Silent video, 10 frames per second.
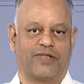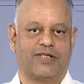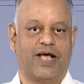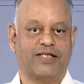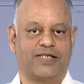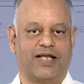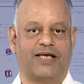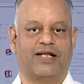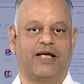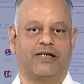That is an
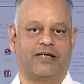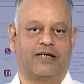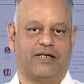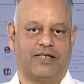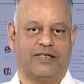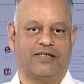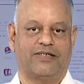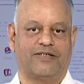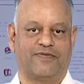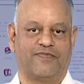aggregated content.
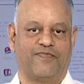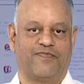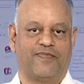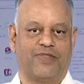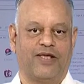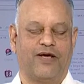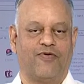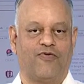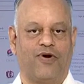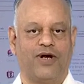
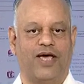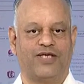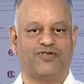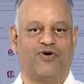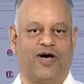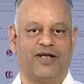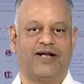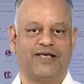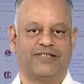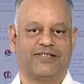One has to
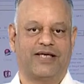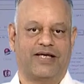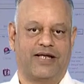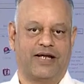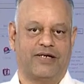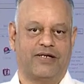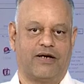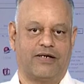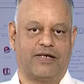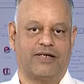organize this aggregated
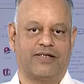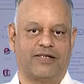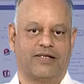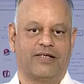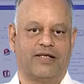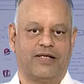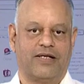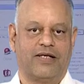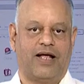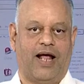content,
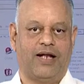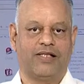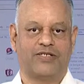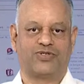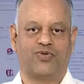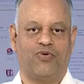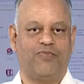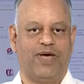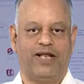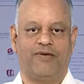and there are so
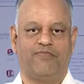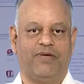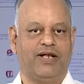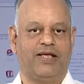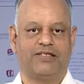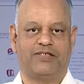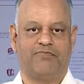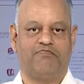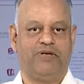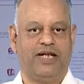many millions
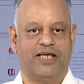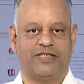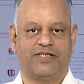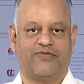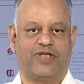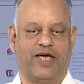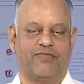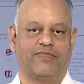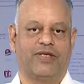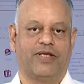and billions of
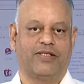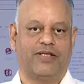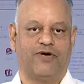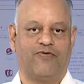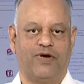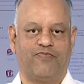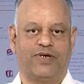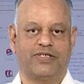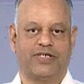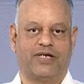them that one
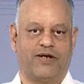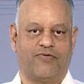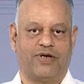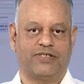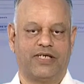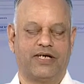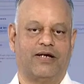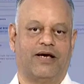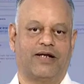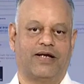person or one single
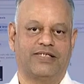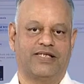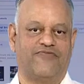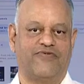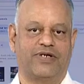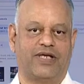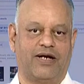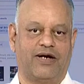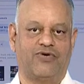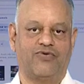organized effort
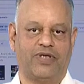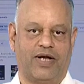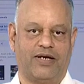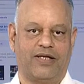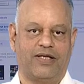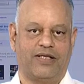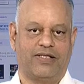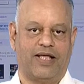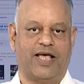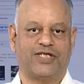cannot do that.
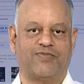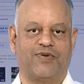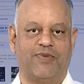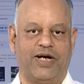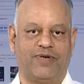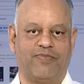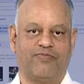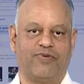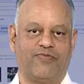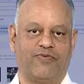There has to be multiple
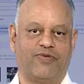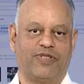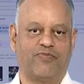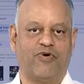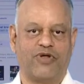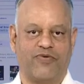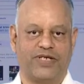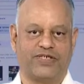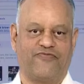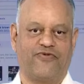people with
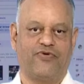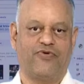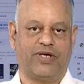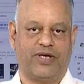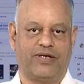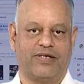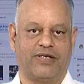motivation for doing it.